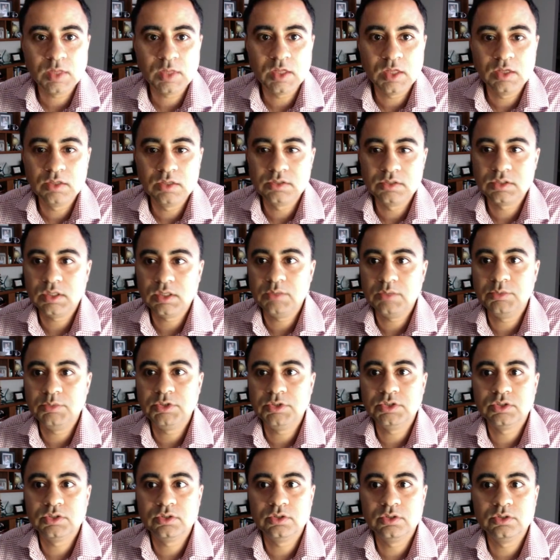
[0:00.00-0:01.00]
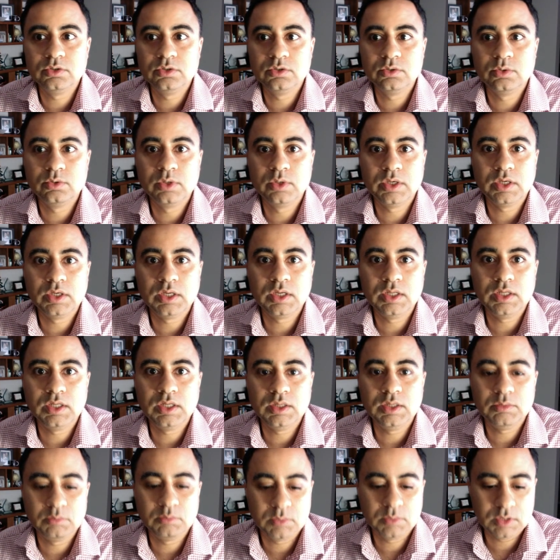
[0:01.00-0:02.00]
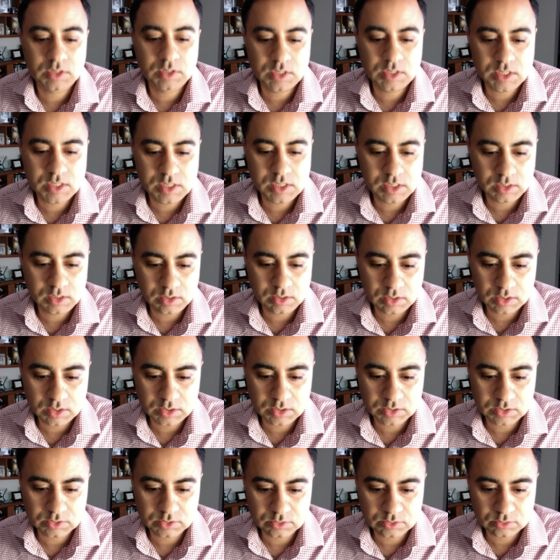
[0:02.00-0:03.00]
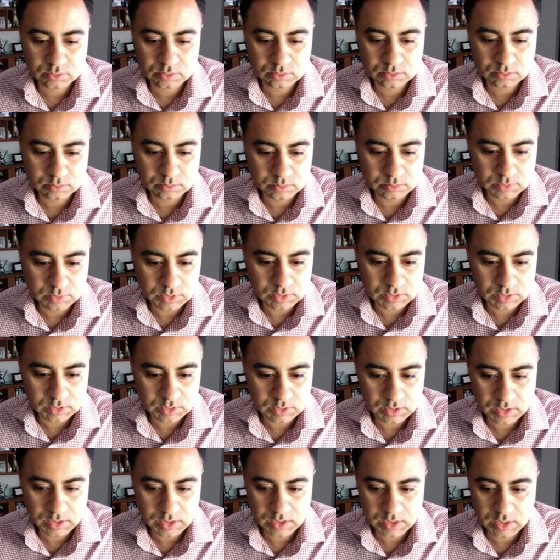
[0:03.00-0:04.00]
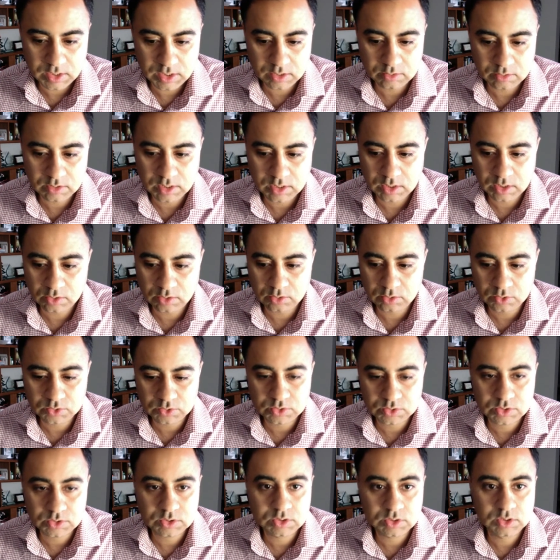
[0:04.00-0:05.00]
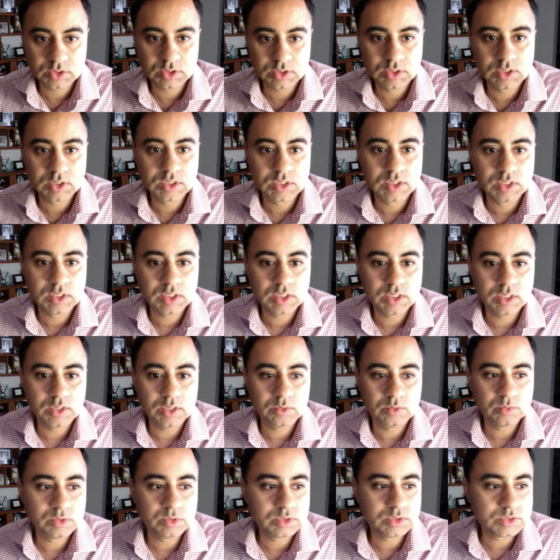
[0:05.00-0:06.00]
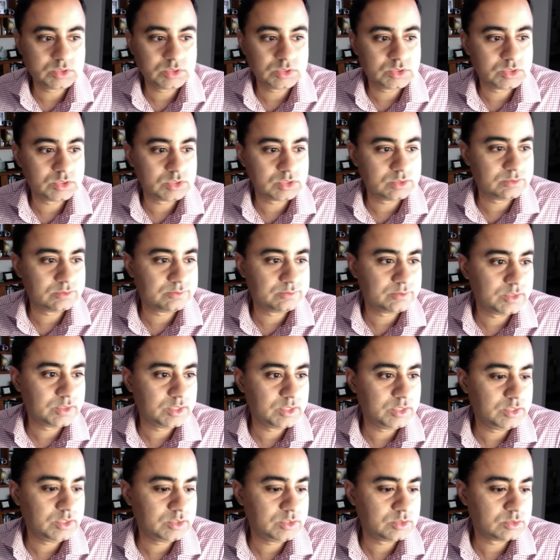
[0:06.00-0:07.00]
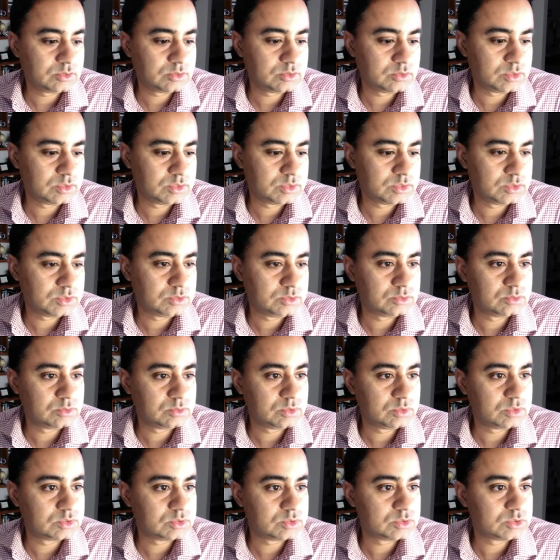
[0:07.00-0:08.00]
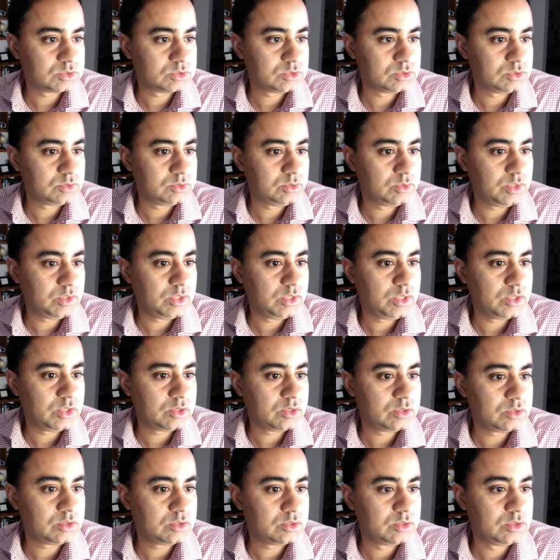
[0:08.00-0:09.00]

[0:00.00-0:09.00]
So let me show you quickly my Lightroom and how that looks. It works just fine. So I'll show you here.